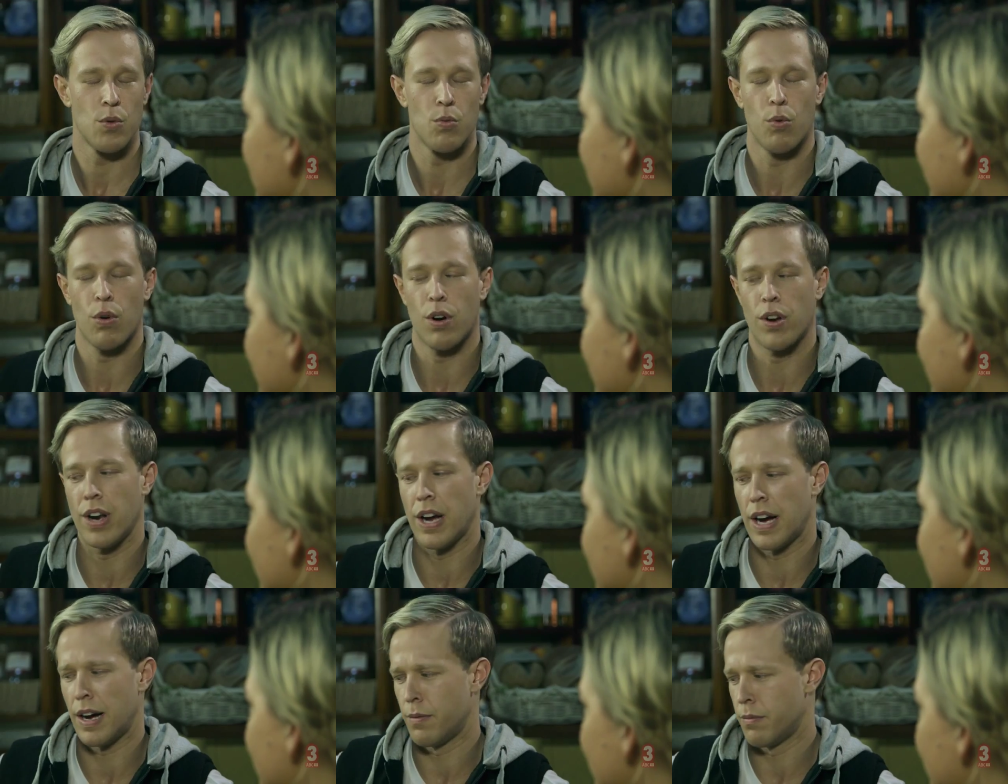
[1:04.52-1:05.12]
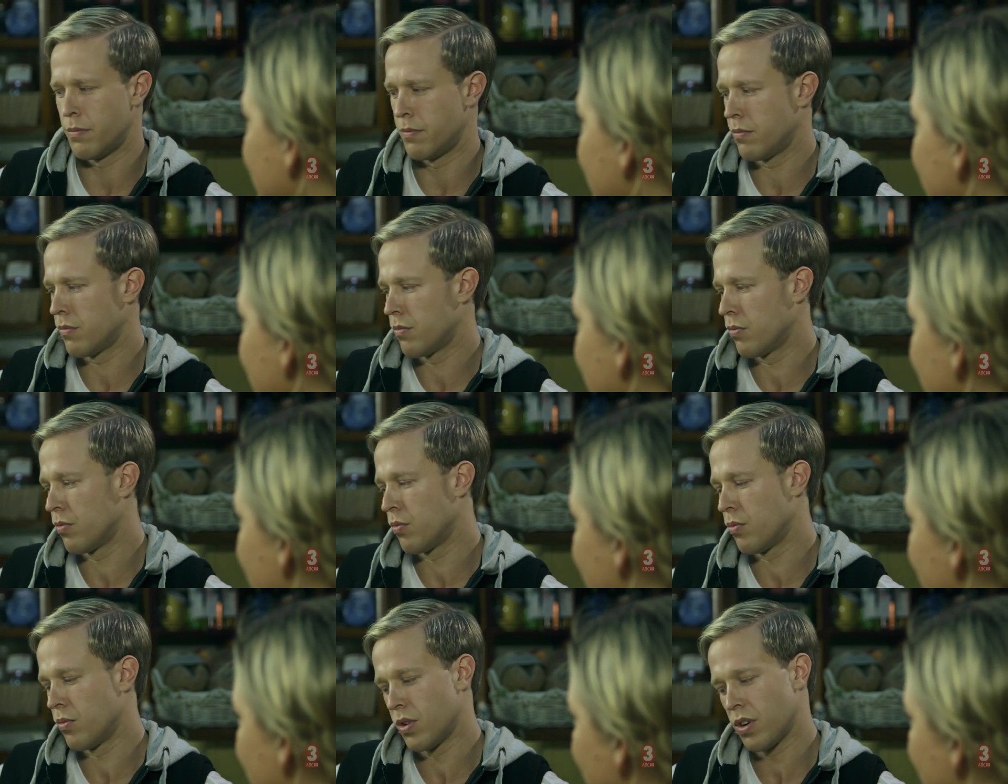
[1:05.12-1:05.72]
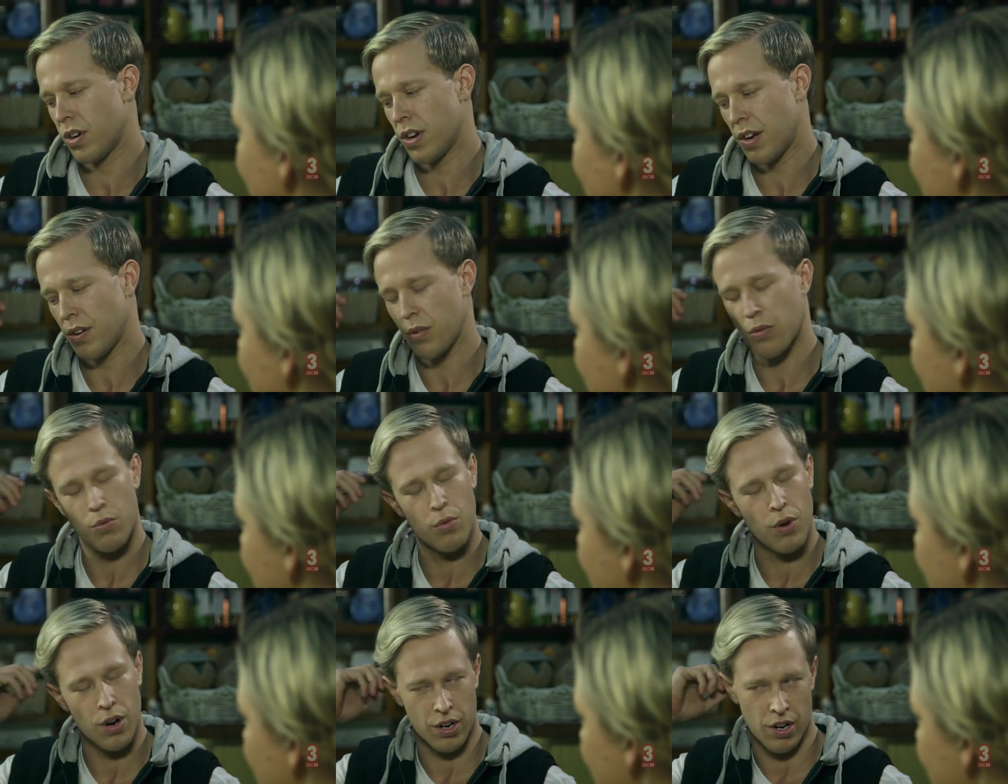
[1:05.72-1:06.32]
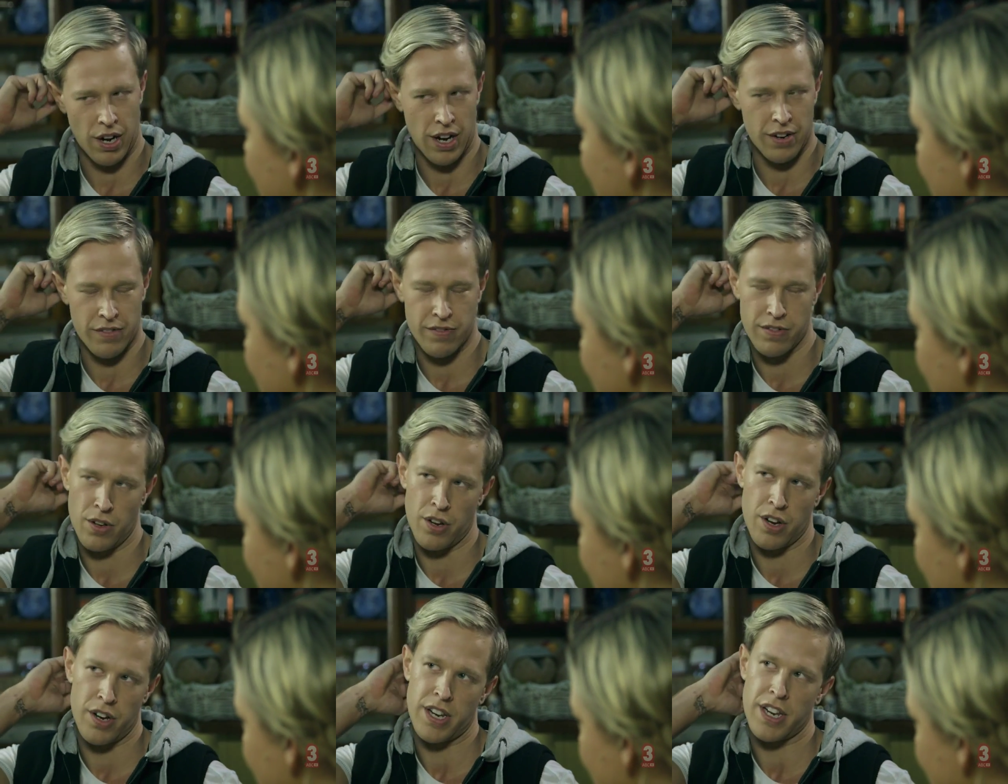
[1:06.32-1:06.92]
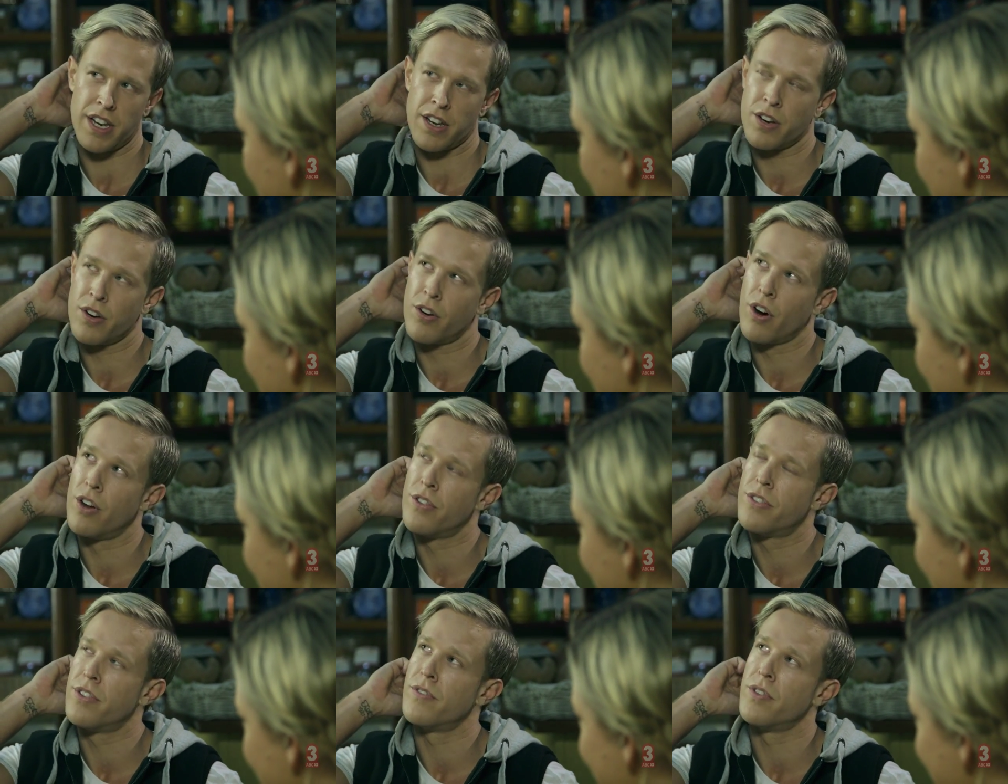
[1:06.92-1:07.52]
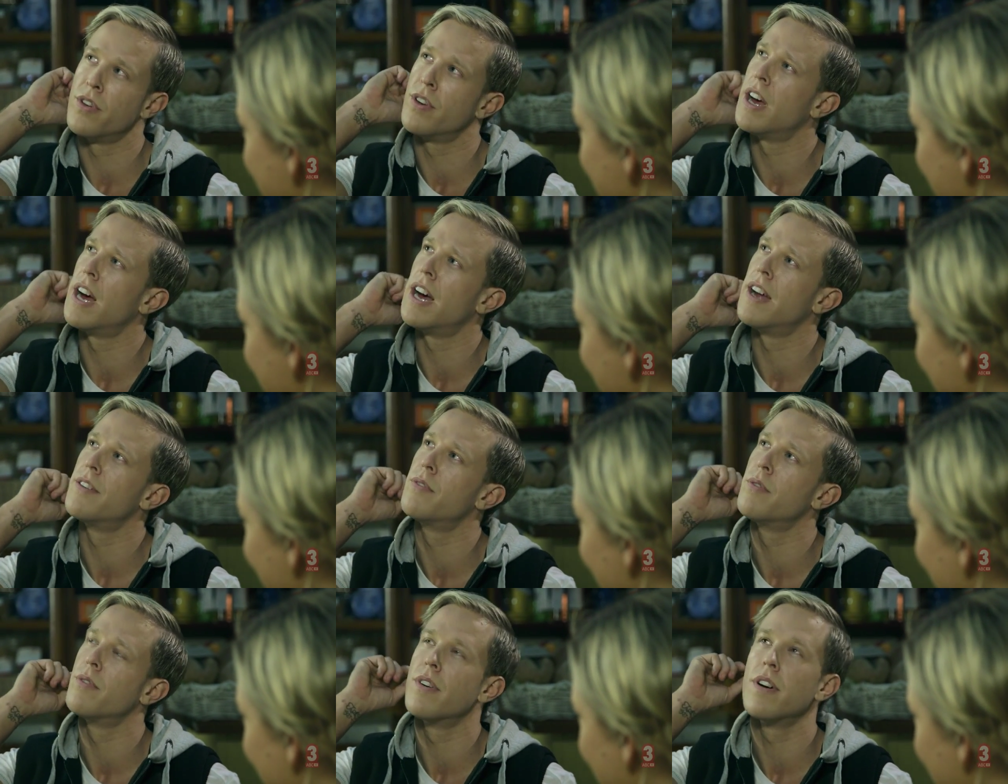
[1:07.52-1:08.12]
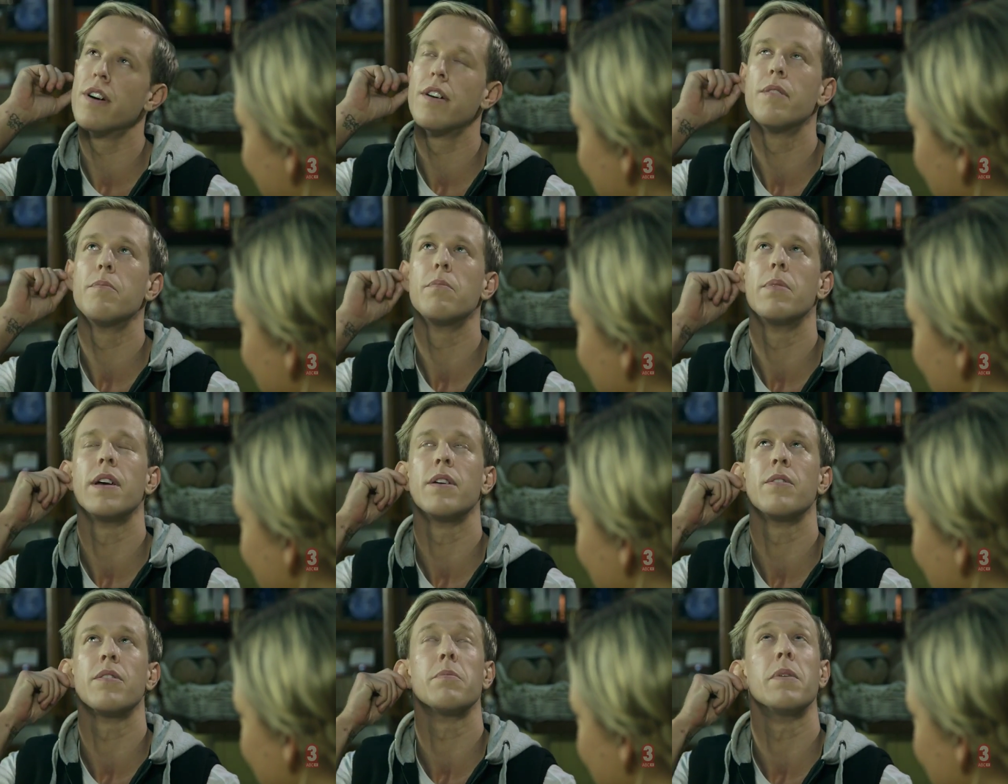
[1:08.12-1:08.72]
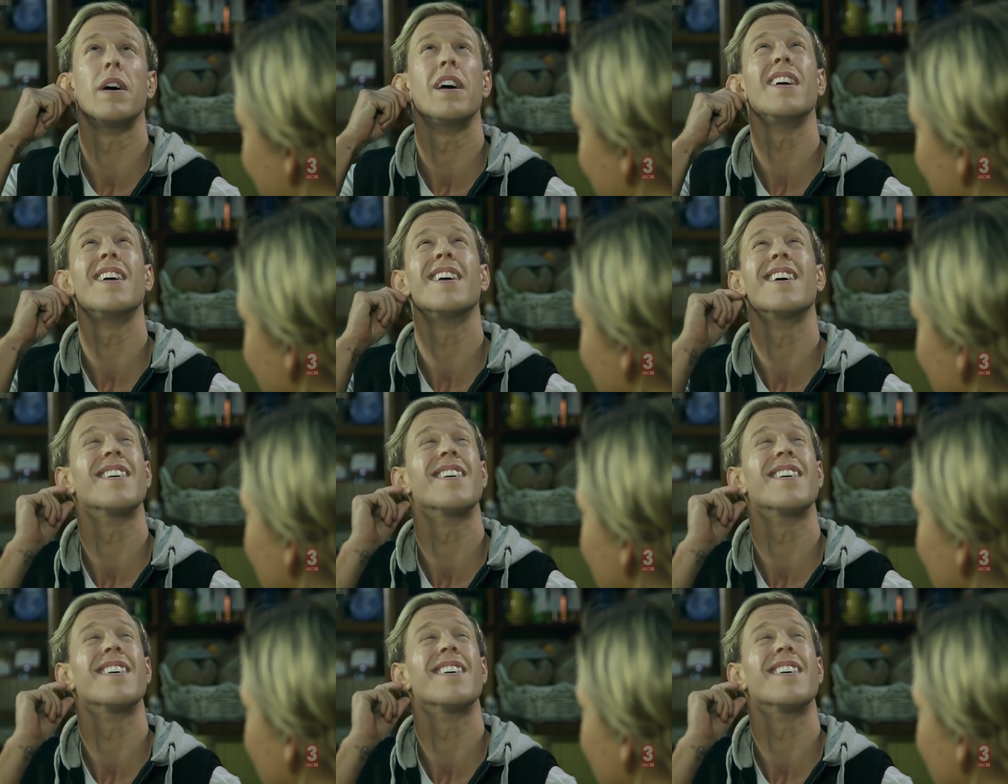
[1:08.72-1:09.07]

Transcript: What um, what kind of learning and growth have you had being with me?